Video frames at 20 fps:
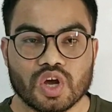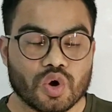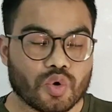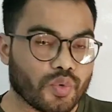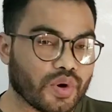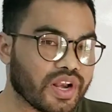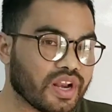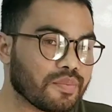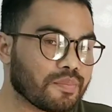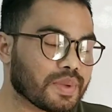
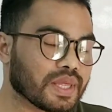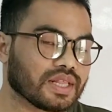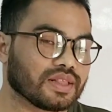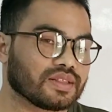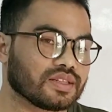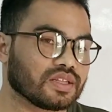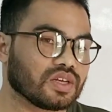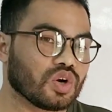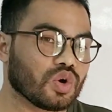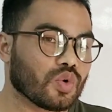When
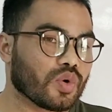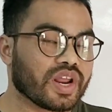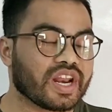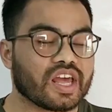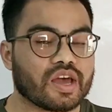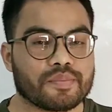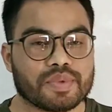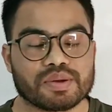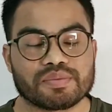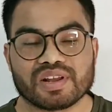
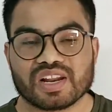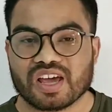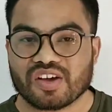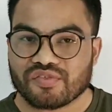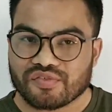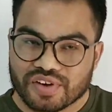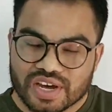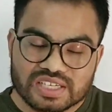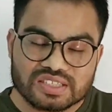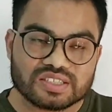the amendment
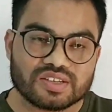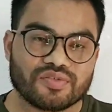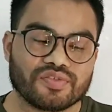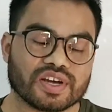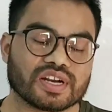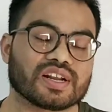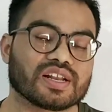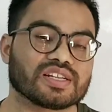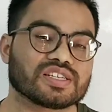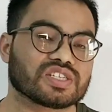affects the
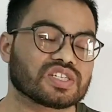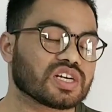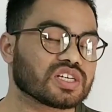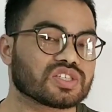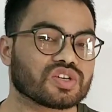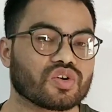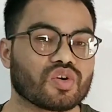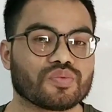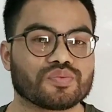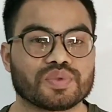federal
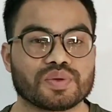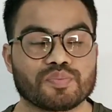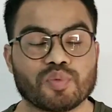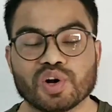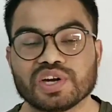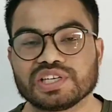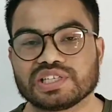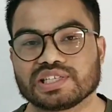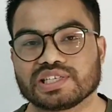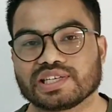structure of the
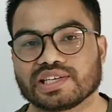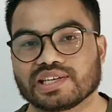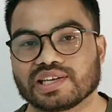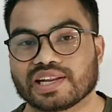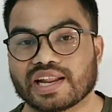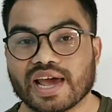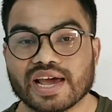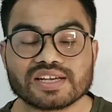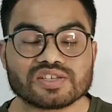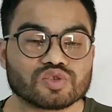polity,
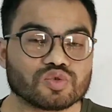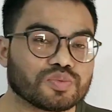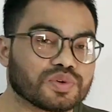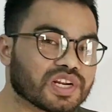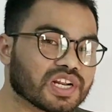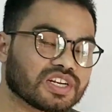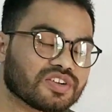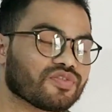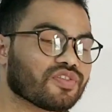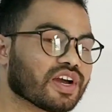it has to be
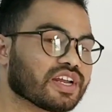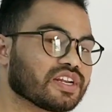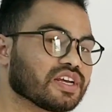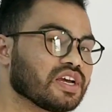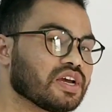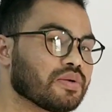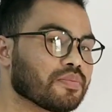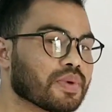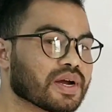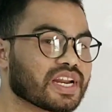ratified
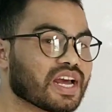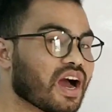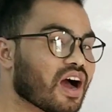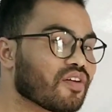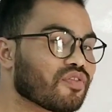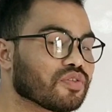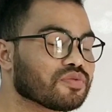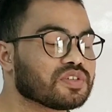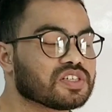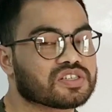by
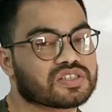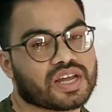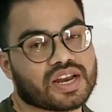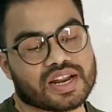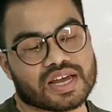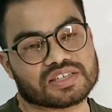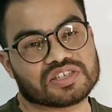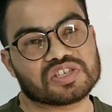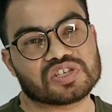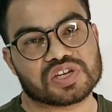half of the state
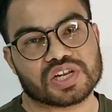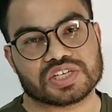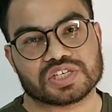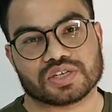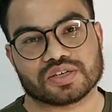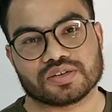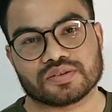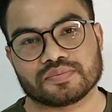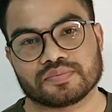legislature.